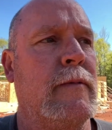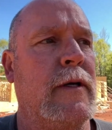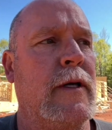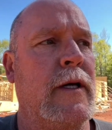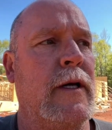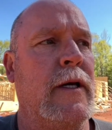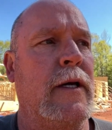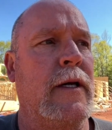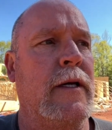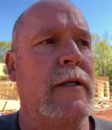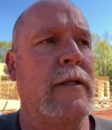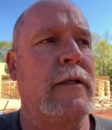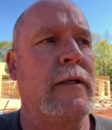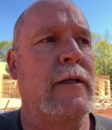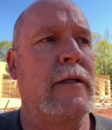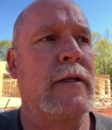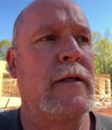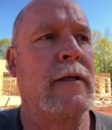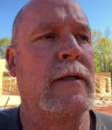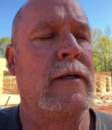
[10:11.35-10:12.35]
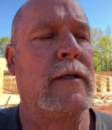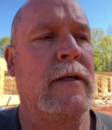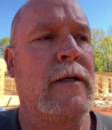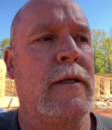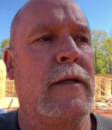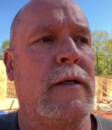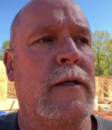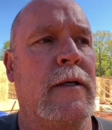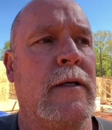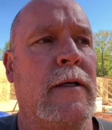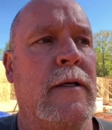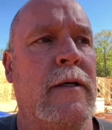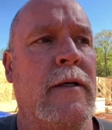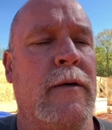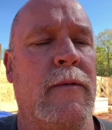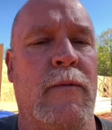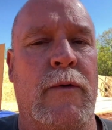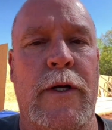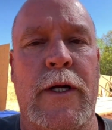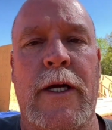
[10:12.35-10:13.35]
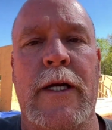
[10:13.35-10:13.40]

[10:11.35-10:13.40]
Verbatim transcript: And when it